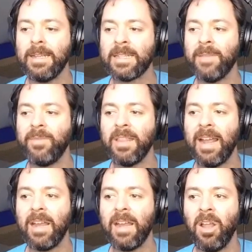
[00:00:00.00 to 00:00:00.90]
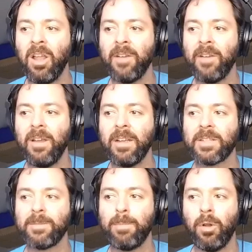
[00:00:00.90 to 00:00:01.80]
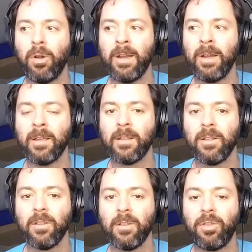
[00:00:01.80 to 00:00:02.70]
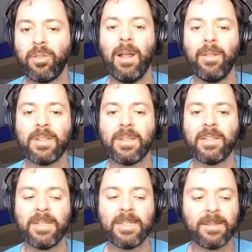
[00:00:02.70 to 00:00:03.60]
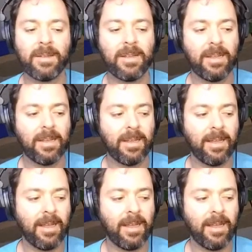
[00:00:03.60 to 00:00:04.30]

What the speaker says: it's something that I had a lot of fun exploring throughout the series.